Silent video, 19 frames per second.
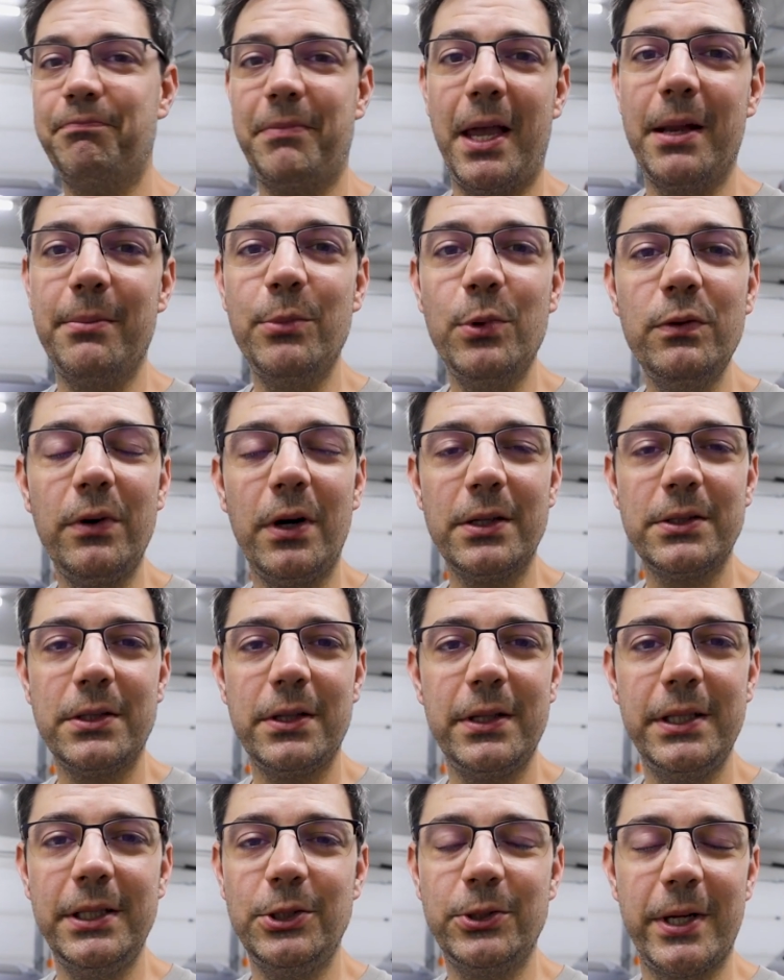and move on
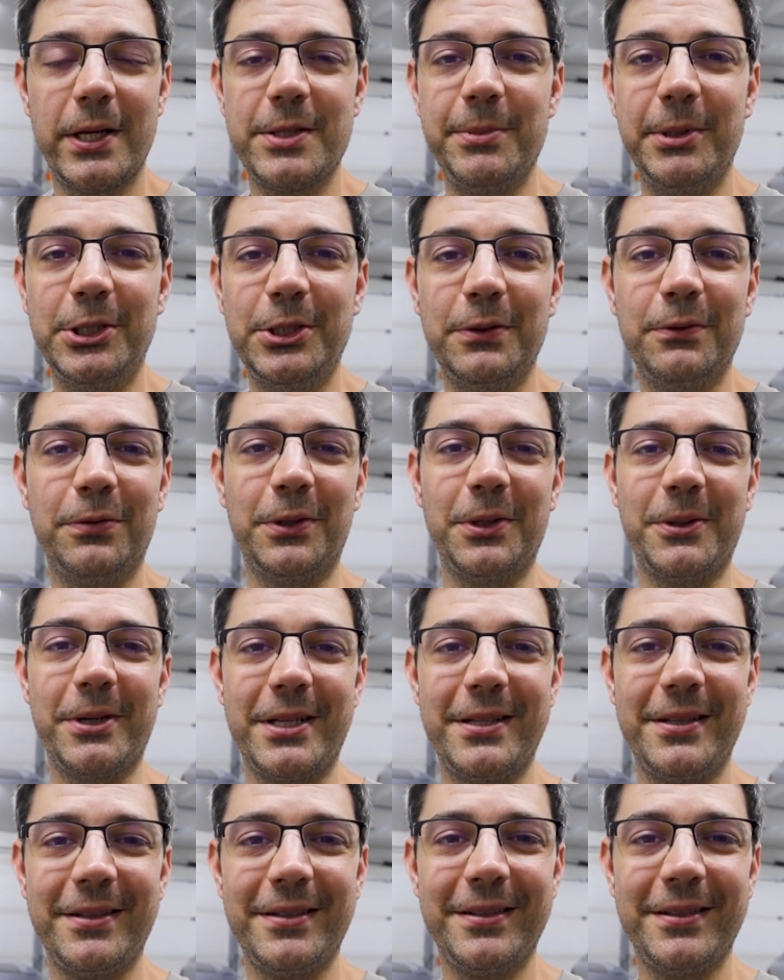to the transmission fluid.